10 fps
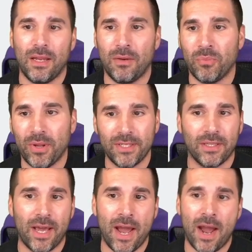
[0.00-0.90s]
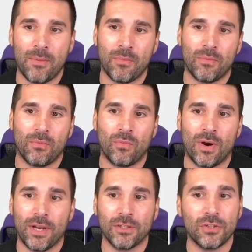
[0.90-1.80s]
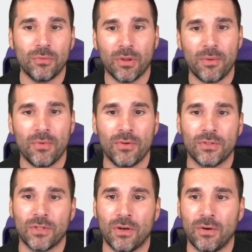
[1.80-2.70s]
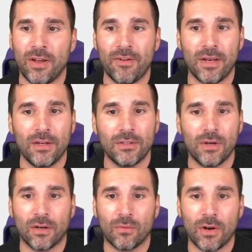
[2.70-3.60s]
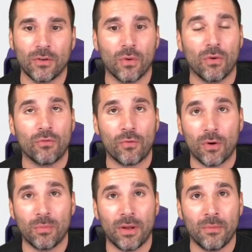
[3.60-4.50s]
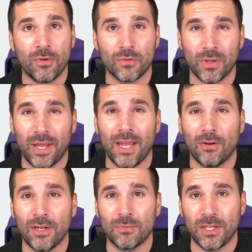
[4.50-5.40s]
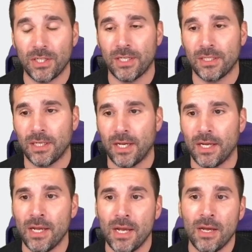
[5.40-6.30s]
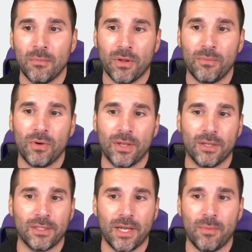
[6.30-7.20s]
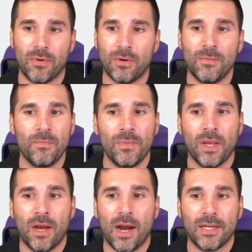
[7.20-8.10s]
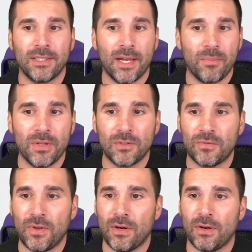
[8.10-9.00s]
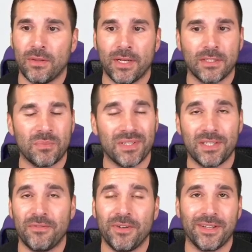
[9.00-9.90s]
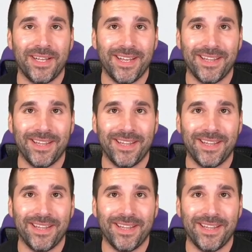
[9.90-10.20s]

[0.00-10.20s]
place of that, I'm running 2 Blood Moons. So if I need to, I can run a total of 4 Blood Moons, really increase my chance to get Blood Moon on the table. Damping Sphere, that's specifically in